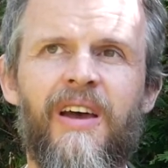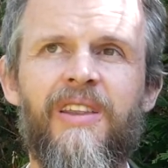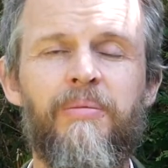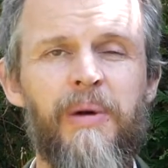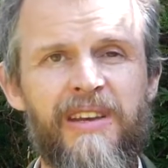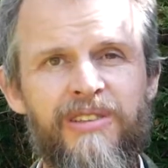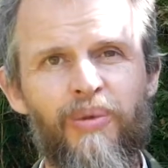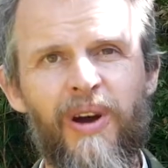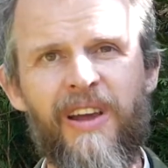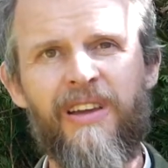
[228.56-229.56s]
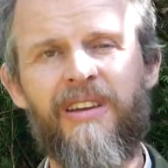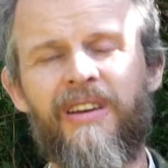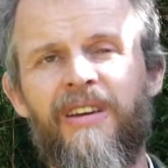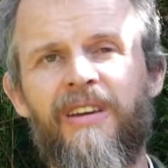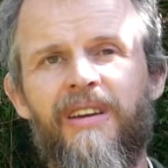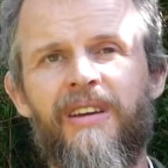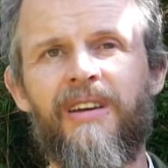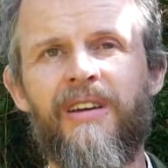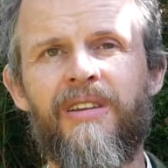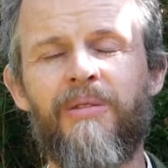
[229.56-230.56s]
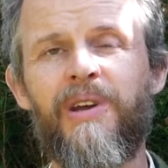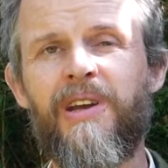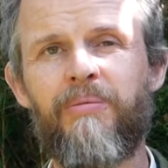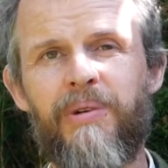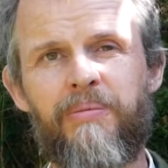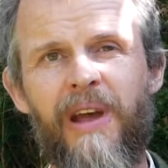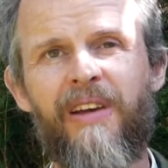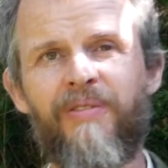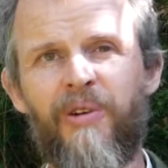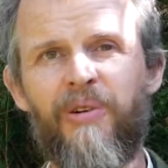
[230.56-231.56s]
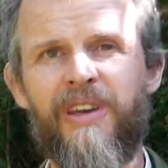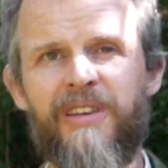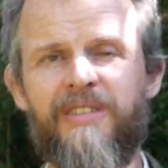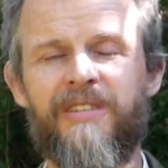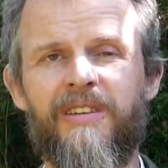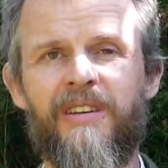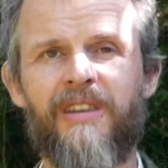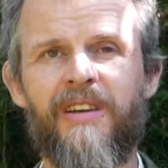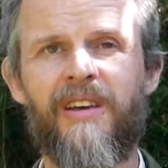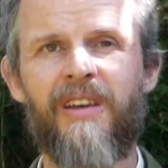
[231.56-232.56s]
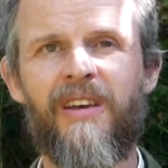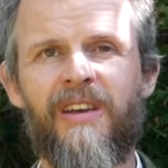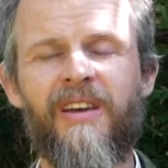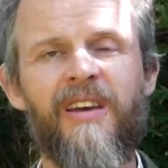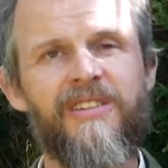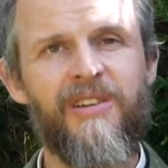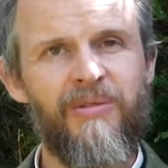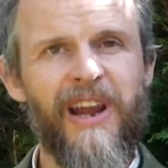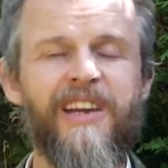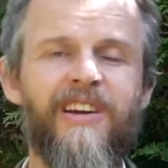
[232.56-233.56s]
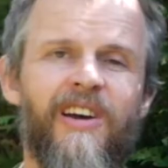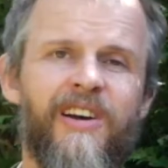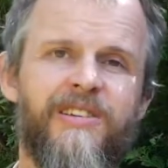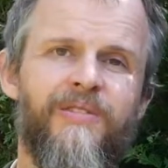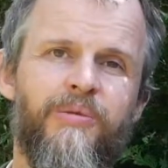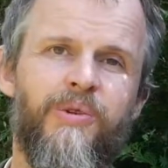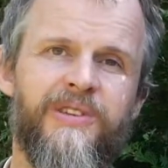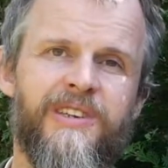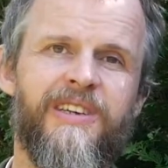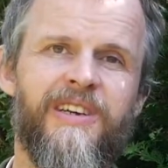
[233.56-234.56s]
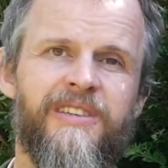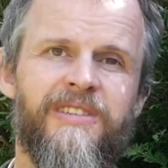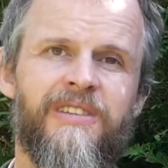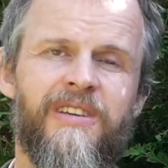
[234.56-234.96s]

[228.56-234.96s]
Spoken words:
The best way that we can prepare for this is to recognise it for what it is.